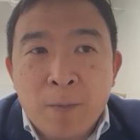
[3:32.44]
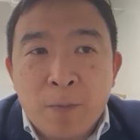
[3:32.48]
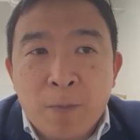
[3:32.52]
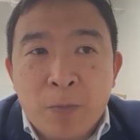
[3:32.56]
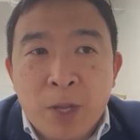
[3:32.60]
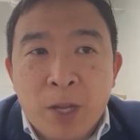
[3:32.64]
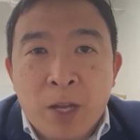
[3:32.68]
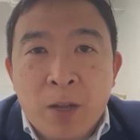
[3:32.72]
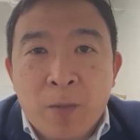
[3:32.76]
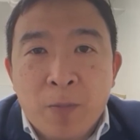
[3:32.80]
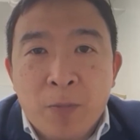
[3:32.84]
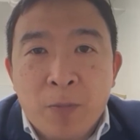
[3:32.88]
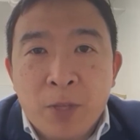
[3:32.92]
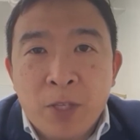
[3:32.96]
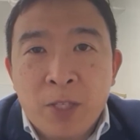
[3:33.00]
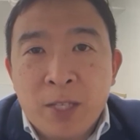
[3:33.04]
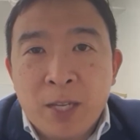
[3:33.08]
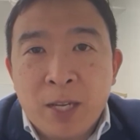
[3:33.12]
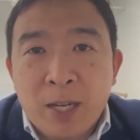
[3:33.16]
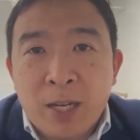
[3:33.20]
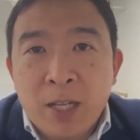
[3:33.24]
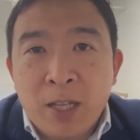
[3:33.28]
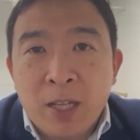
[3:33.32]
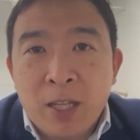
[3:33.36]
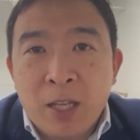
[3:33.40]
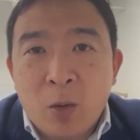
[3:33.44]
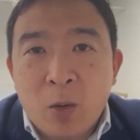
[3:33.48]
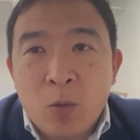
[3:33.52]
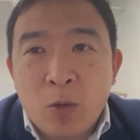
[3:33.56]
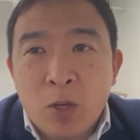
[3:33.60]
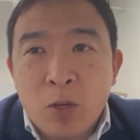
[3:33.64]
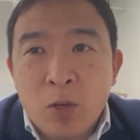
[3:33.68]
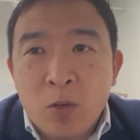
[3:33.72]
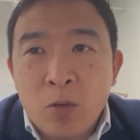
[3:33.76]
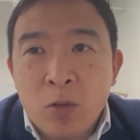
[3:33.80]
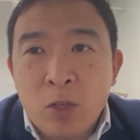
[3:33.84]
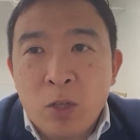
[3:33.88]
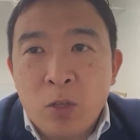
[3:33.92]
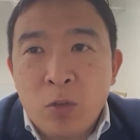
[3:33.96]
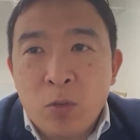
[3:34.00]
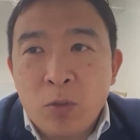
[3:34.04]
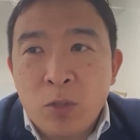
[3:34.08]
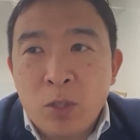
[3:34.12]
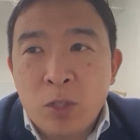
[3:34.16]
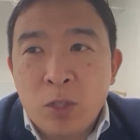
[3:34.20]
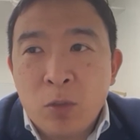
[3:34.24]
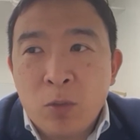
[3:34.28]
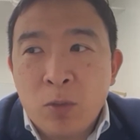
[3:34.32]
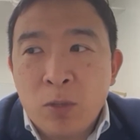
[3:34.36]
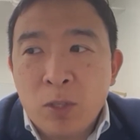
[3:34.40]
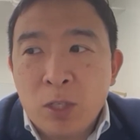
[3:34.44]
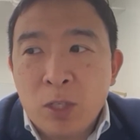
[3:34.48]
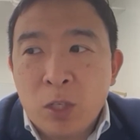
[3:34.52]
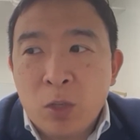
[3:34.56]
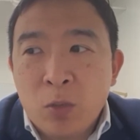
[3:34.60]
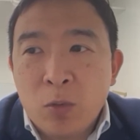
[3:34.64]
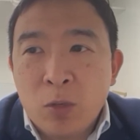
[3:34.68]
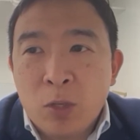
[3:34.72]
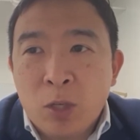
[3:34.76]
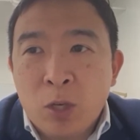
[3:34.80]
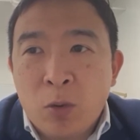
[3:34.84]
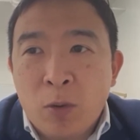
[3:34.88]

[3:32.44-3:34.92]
The second thing, what you would do is you would